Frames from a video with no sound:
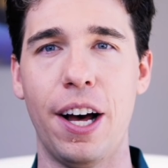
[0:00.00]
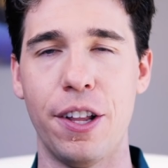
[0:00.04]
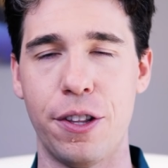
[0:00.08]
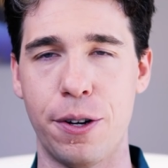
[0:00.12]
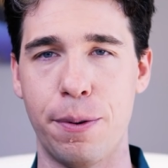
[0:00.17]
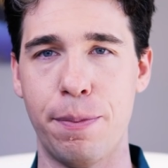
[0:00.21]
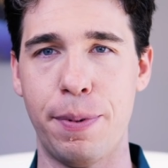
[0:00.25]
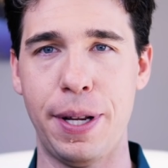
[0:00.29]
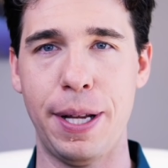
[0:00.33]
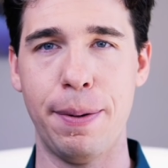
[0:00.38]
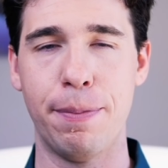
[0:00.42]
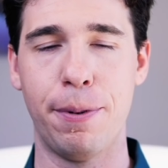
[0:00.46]

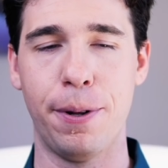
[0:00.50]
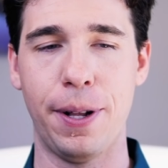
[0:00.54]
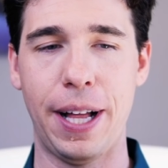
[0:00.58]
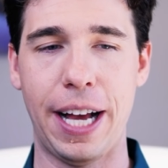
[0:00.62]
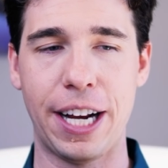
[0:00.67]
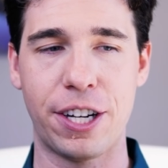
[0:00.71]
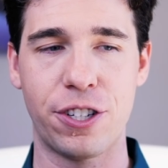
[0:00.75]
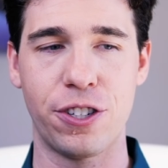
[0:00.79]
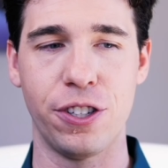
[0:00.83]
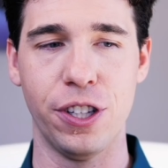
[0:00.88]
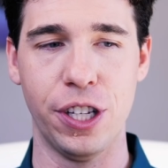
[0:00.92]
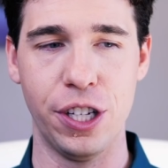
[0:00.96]
other people
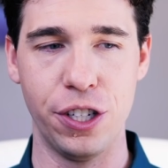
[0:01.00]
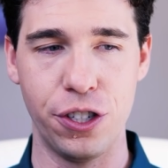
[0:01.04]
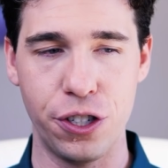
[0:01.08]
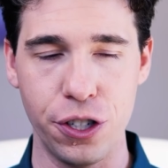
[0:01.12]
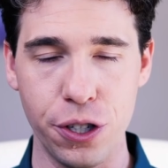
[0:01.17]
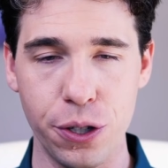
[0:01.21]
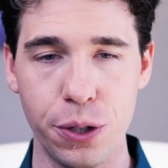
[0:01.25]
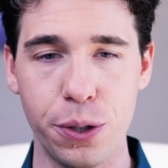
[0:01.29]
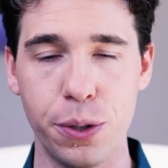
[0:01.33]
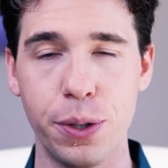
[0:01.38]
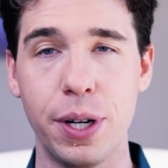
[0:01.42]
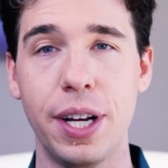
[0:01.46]
actually
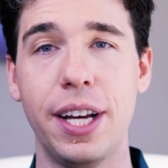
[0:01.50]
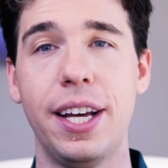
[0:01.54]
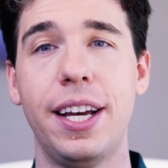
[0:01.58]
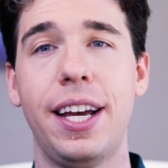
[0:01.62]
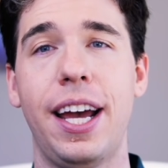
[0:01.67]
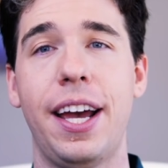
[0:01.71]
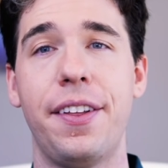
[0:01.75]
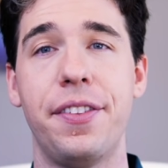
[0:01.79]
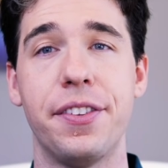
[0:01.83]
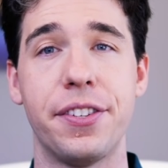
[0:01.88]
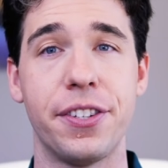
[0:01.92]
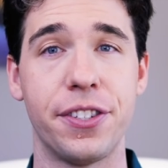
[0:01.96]
do.
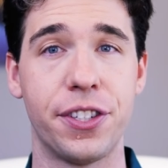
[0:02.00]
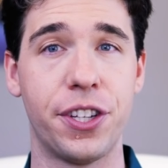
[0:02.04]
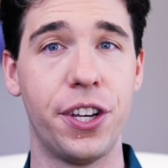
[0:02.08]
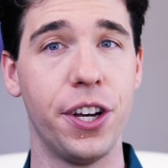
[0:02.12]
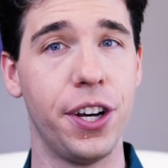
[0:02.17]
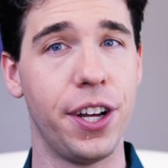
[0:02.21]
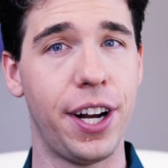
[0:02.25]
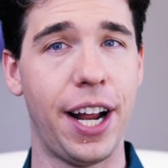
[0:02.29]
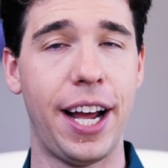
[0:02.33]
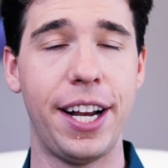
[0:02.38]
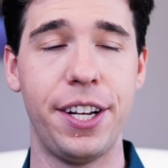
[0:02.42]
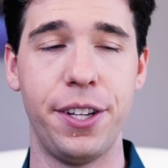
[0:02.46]
And this is
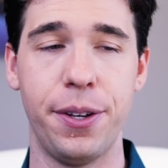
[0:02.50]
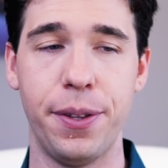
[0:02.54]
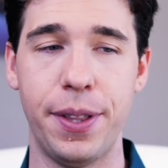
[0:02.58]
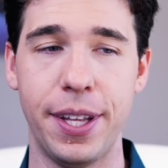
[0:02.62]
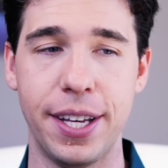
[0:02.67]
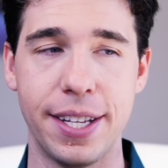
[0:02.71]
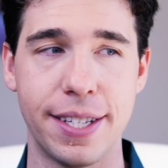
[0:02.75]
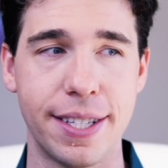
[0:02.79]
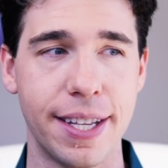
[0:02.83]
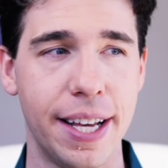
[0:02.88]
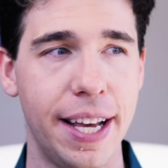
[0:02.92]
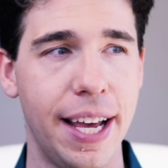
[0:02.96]
good, I do
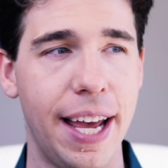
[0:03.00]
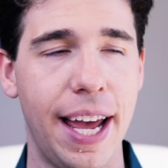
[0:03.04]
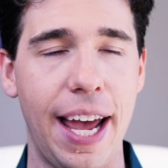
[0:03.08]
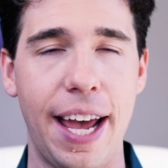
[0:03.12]
this.